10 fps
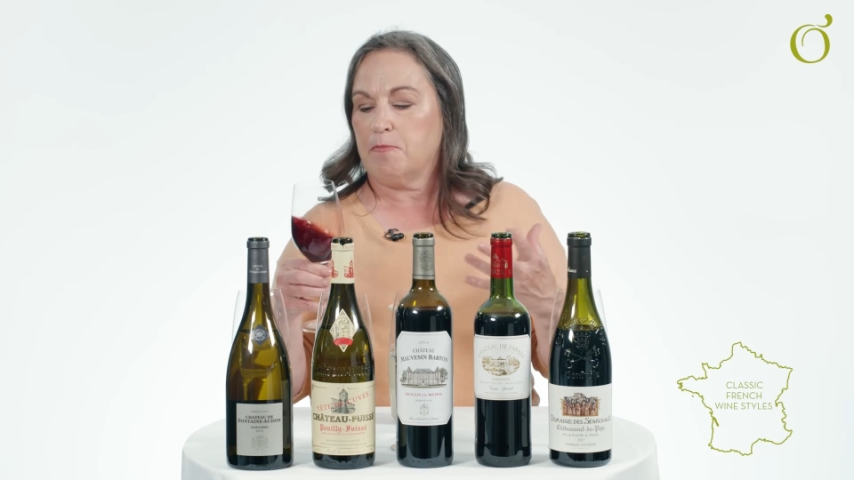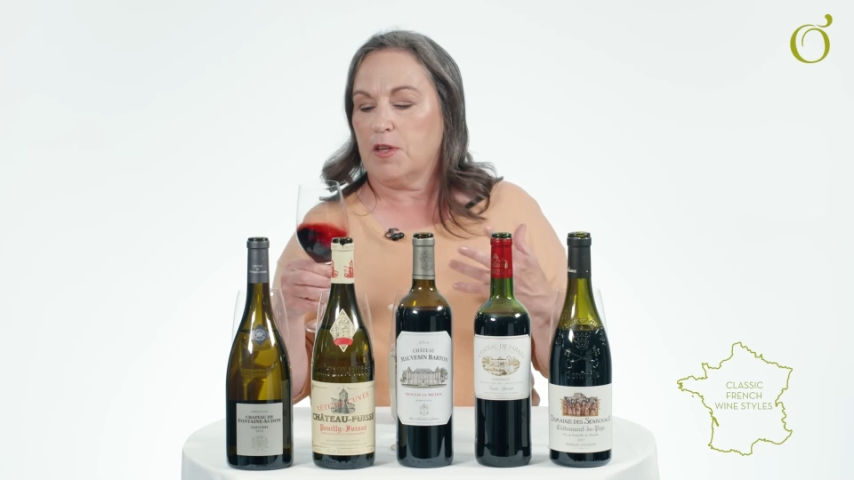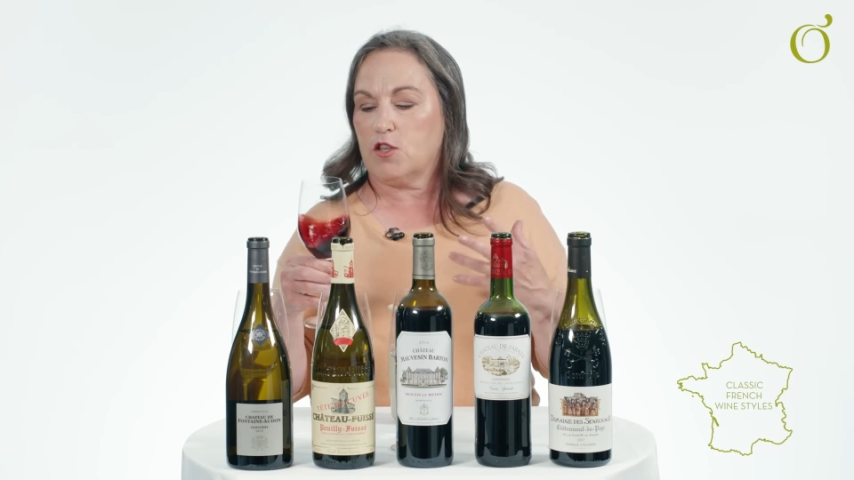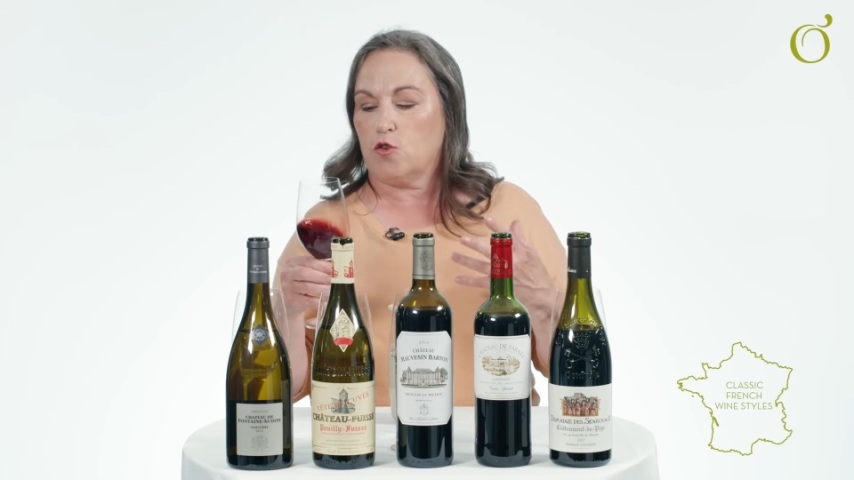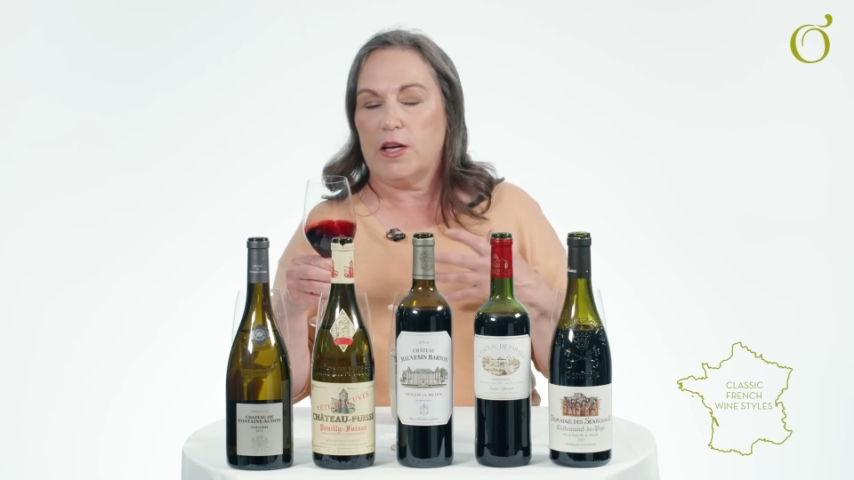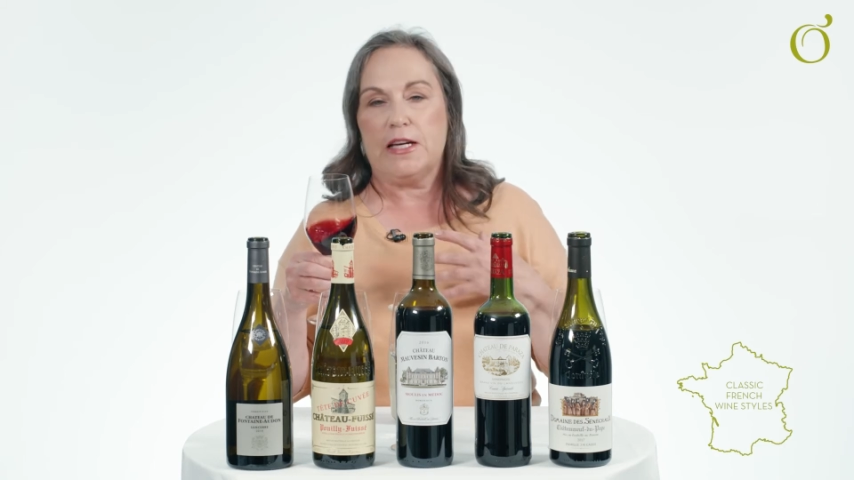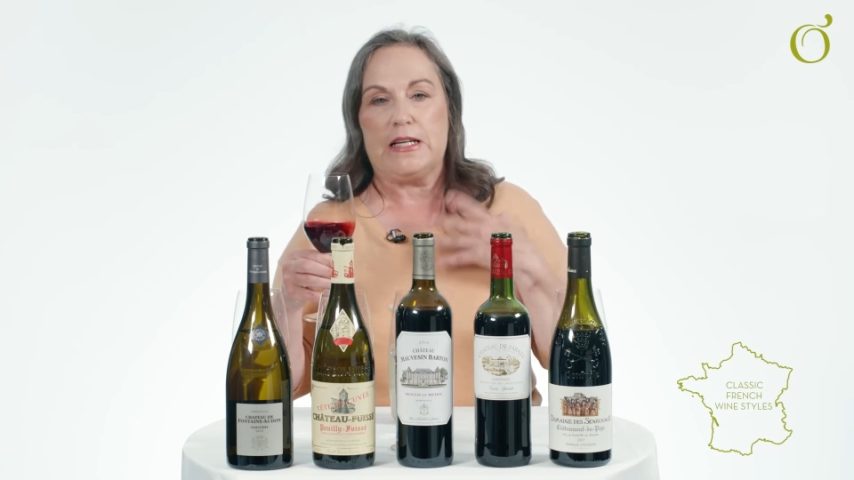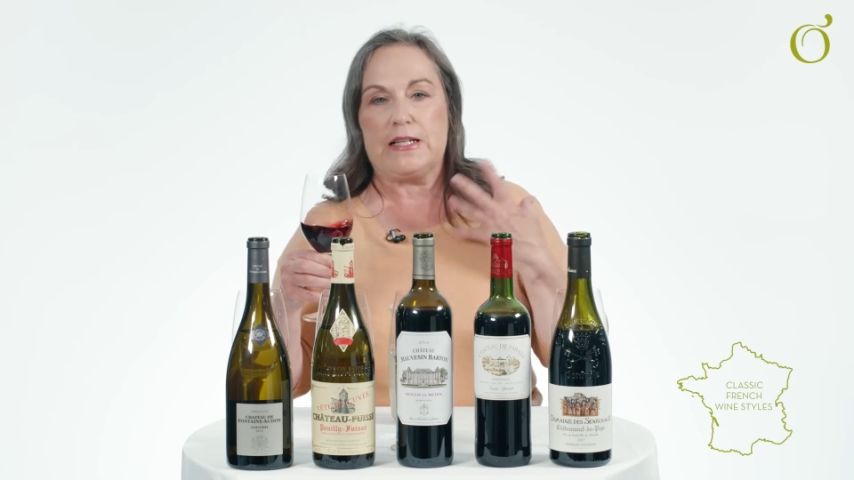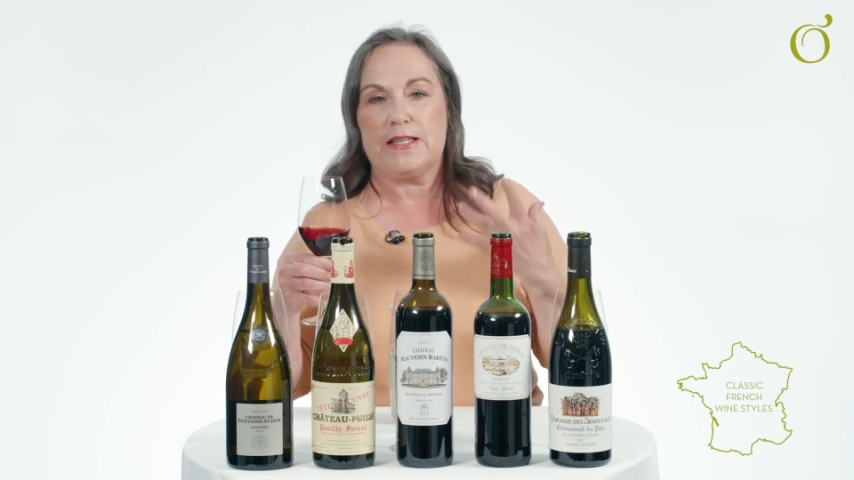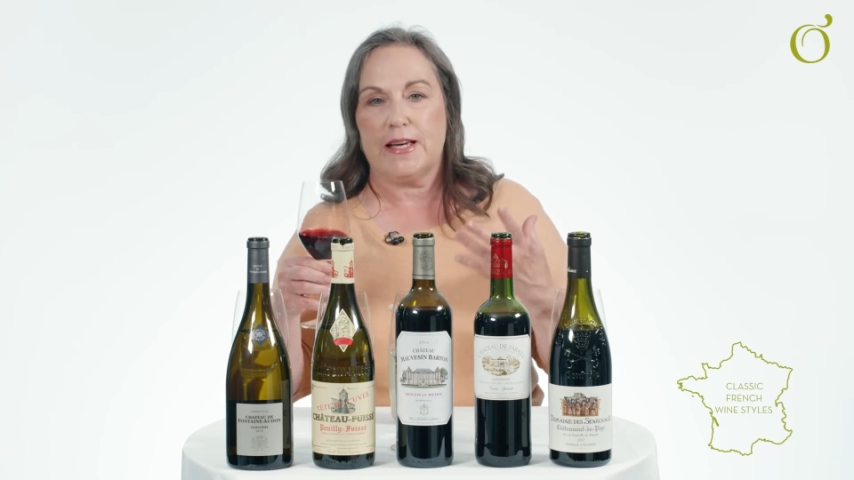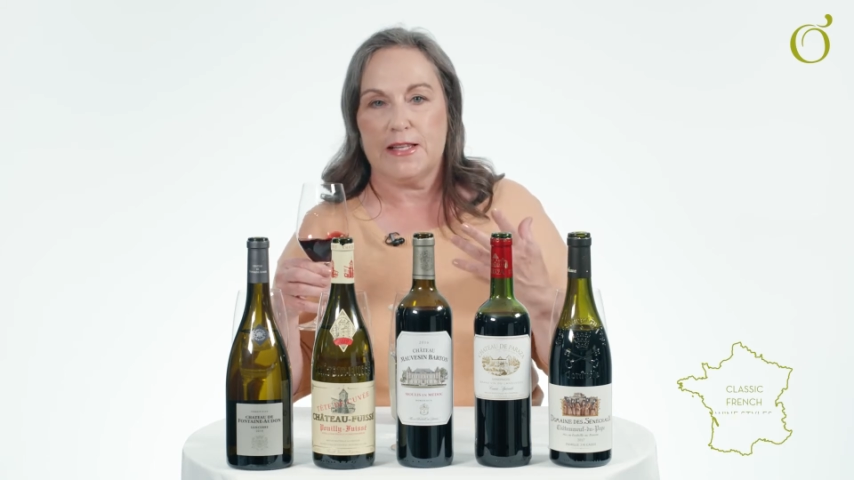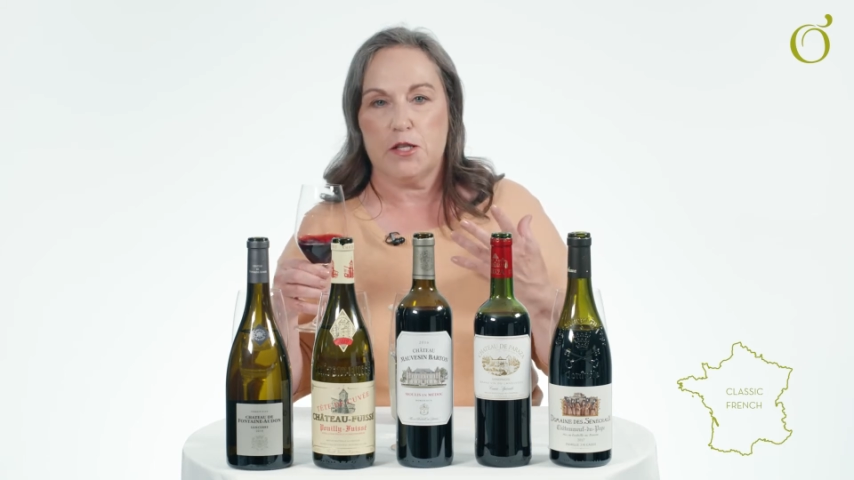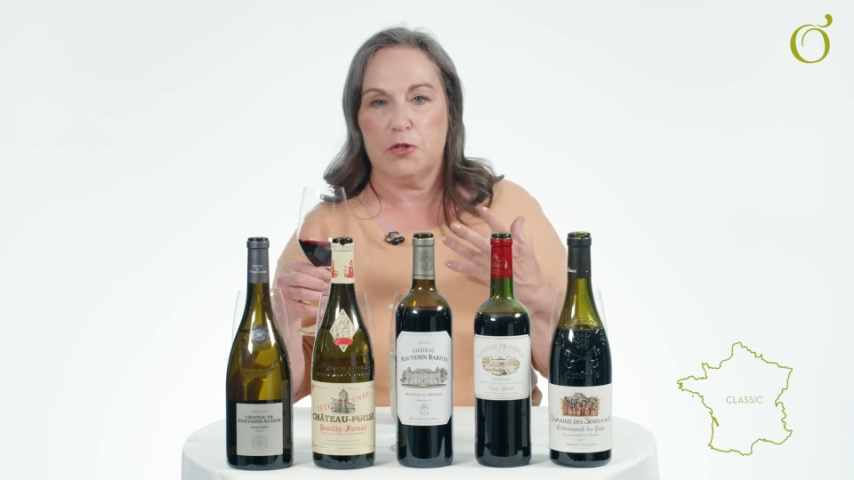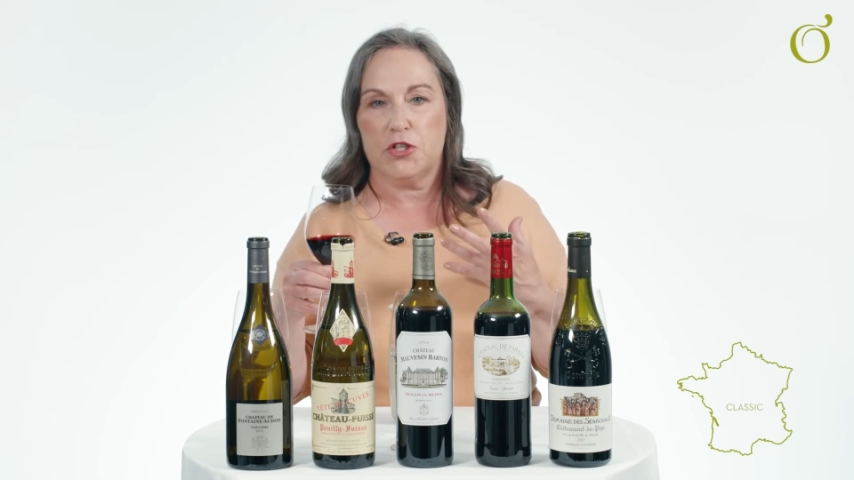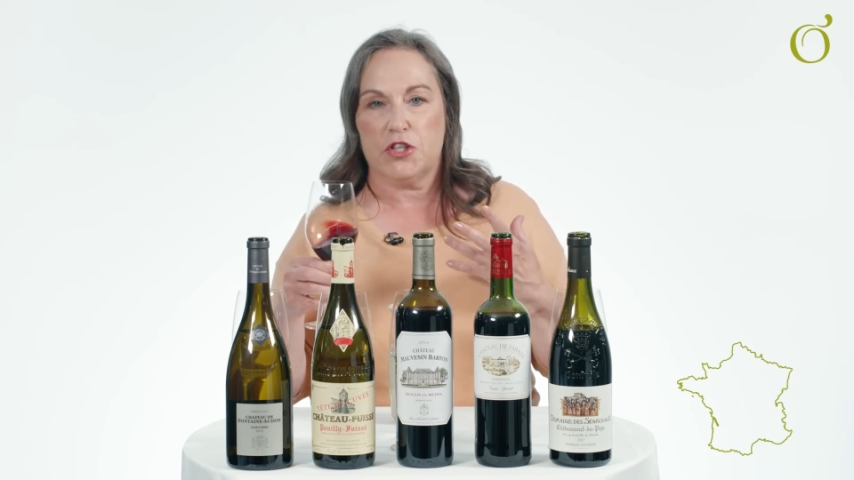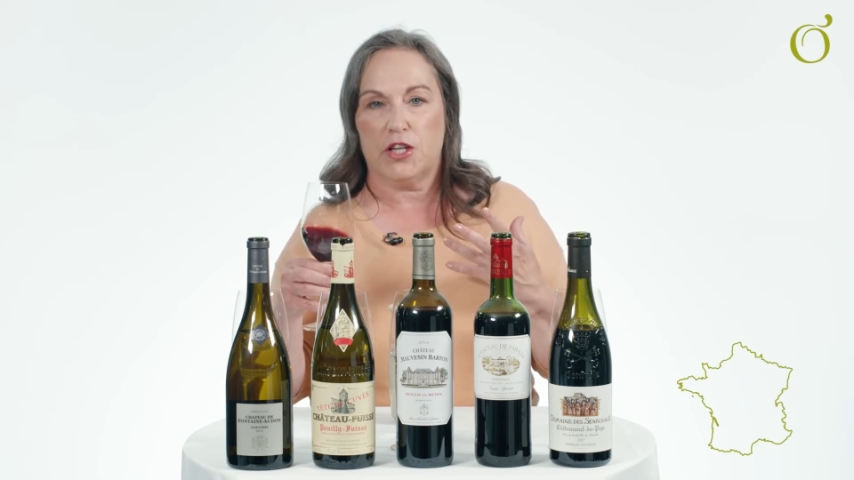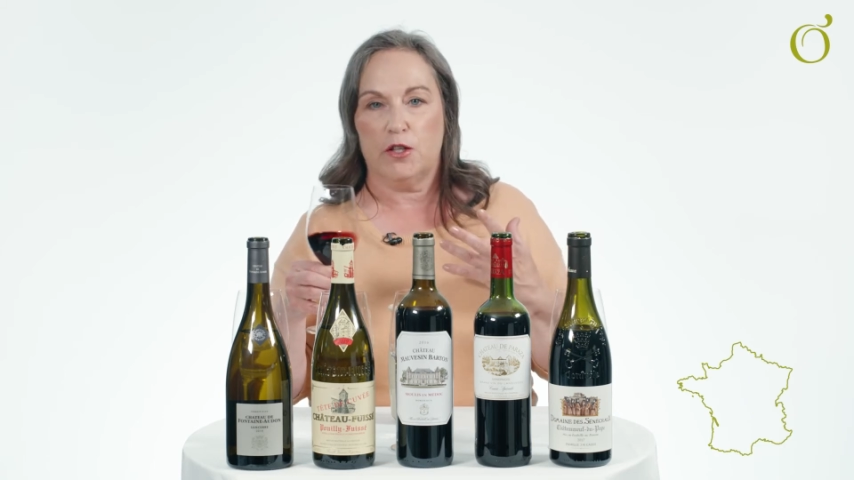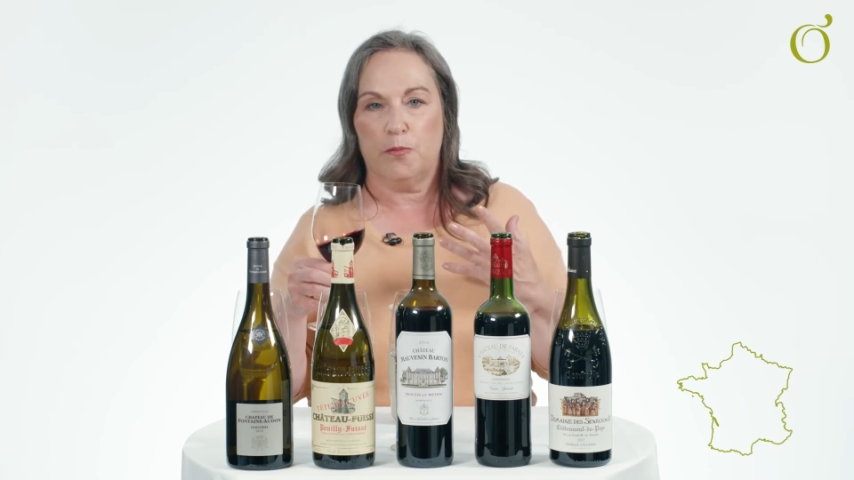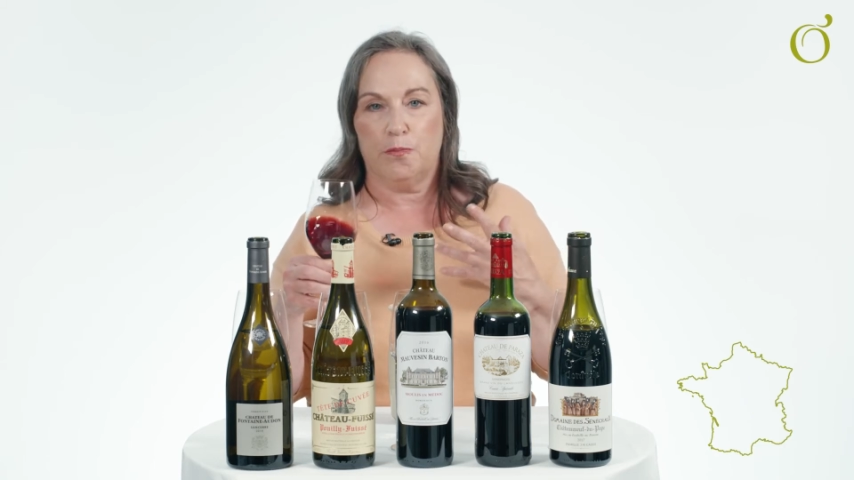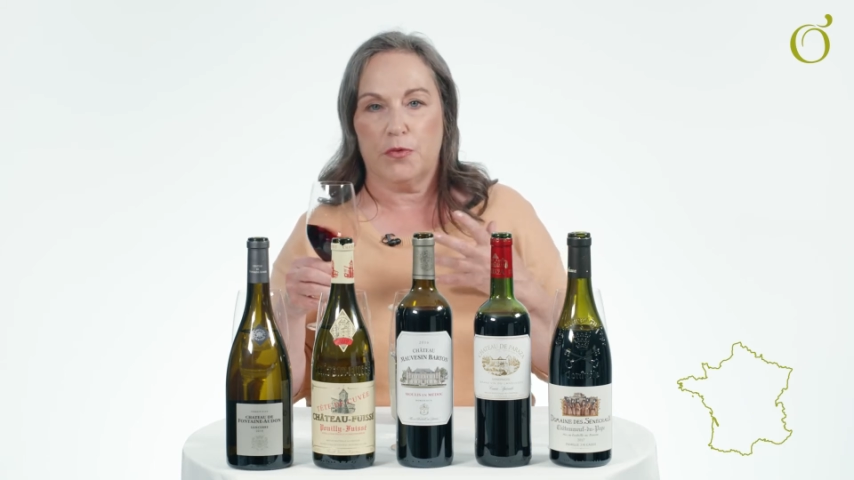It's quite an accessible style.